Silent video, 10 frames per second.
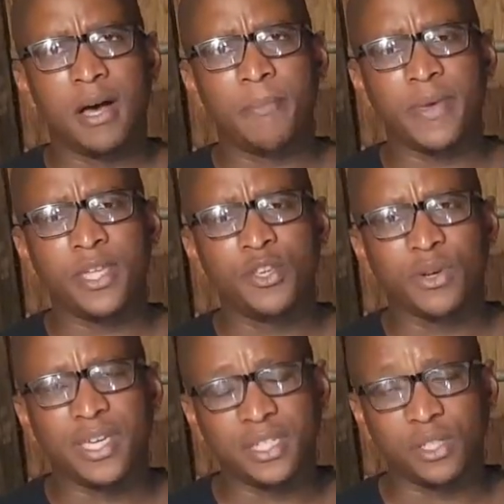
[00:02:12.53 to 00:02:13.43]
in your
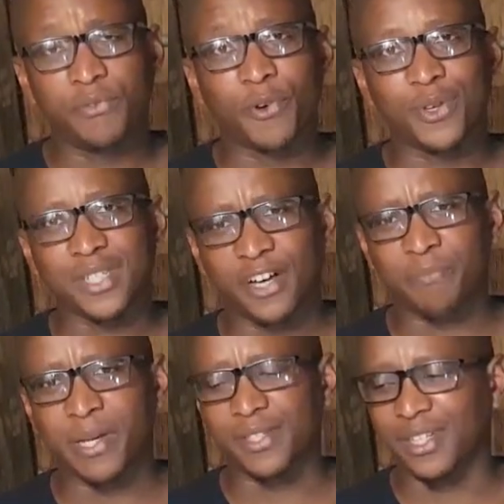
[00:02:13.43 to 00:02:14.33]
kitchen for yourself,
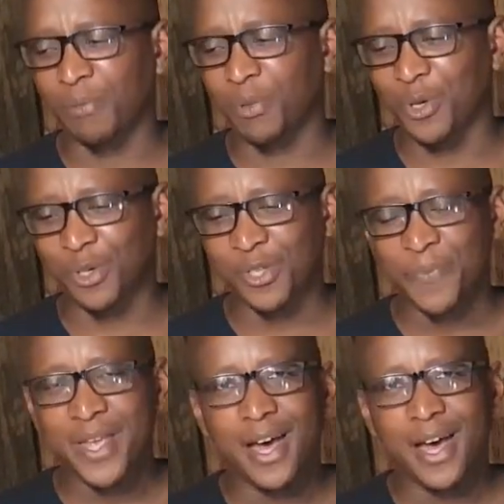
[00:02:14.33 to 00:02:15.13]
basically, because